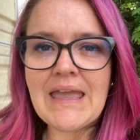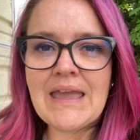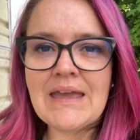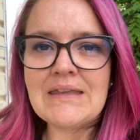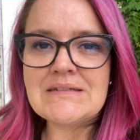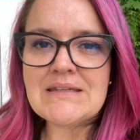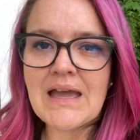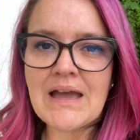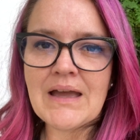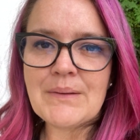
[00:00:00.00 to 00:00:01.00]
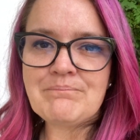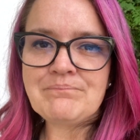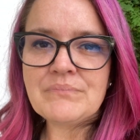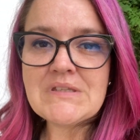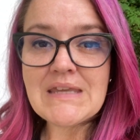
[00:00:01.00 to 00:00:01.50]
and
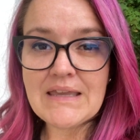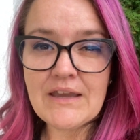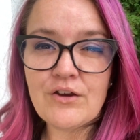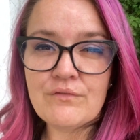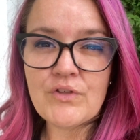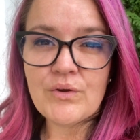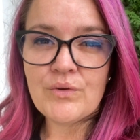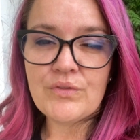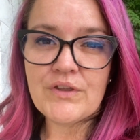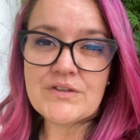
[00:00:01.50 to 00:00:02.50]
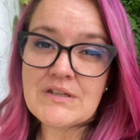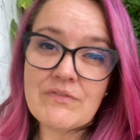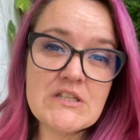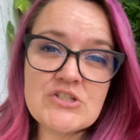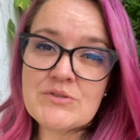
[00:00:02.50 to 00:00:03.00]
take care of the stuff
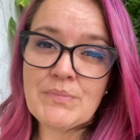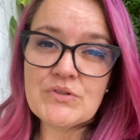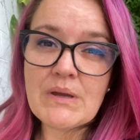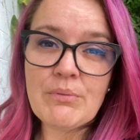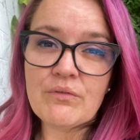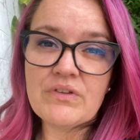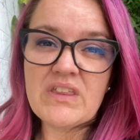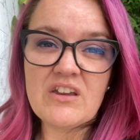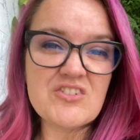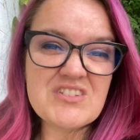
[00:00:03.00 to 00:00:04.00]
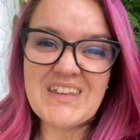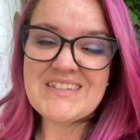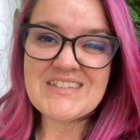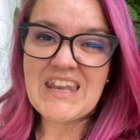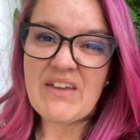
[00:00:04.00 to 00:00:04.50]
that's just built up over the years.
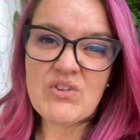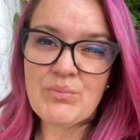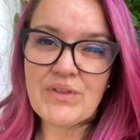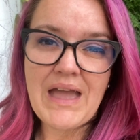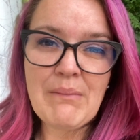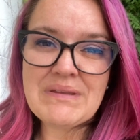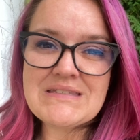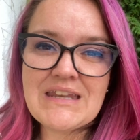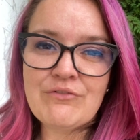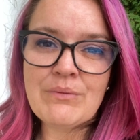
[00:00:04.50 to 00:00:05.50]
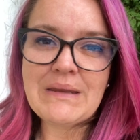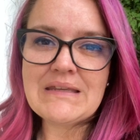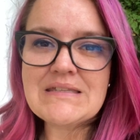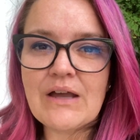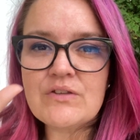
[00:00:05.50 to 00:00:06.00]
It's inevitable. It happens in
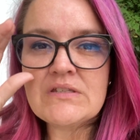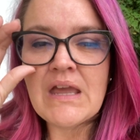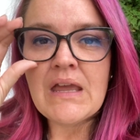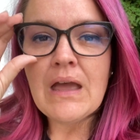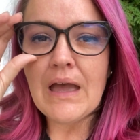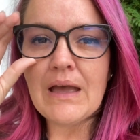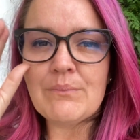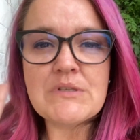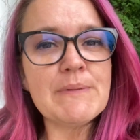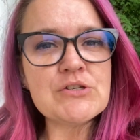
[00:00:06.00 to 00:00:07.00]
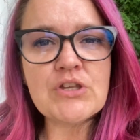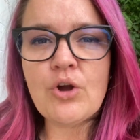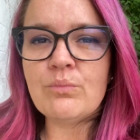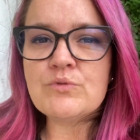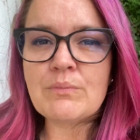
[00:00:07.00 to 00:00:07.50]
everybody's house, especially
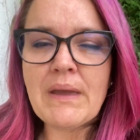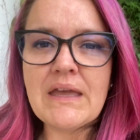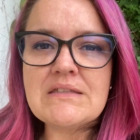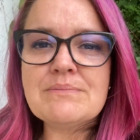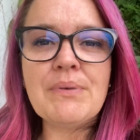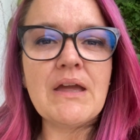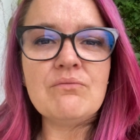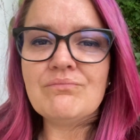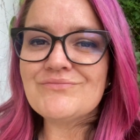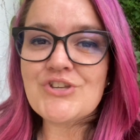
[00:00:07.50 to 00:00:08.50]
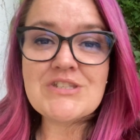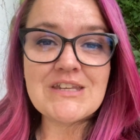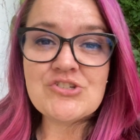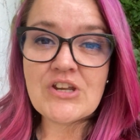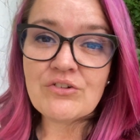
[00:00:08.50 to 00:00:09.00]
homes with pets, but just
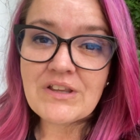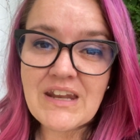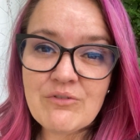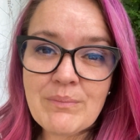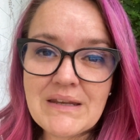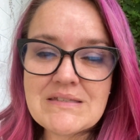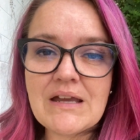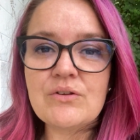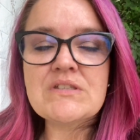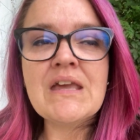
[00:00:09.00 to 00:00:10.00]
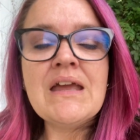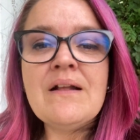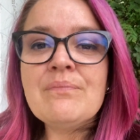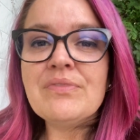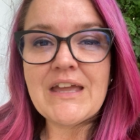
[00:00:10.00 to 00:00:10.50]
in general in everybody's house.
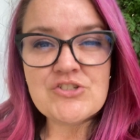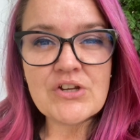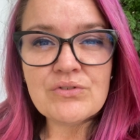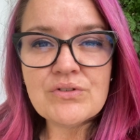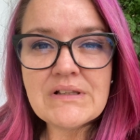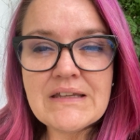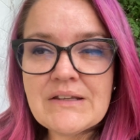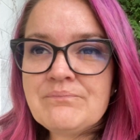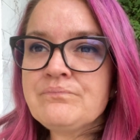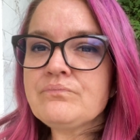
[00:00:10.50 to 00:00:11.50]
That general clean,